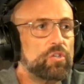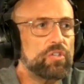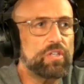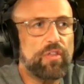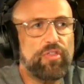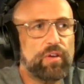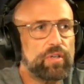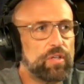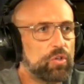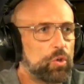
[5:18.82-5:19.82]
She's an
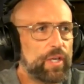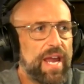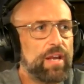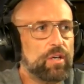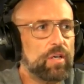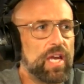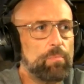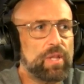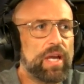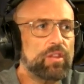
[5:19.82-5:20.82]
ethereal creator
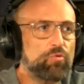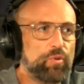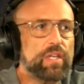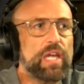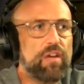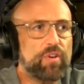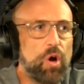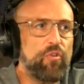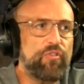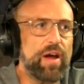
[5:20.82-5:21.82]
and playing the real-life
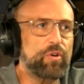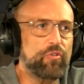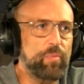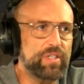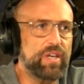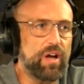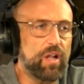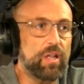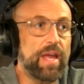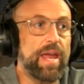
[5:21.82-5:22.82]
co-founder of Mattel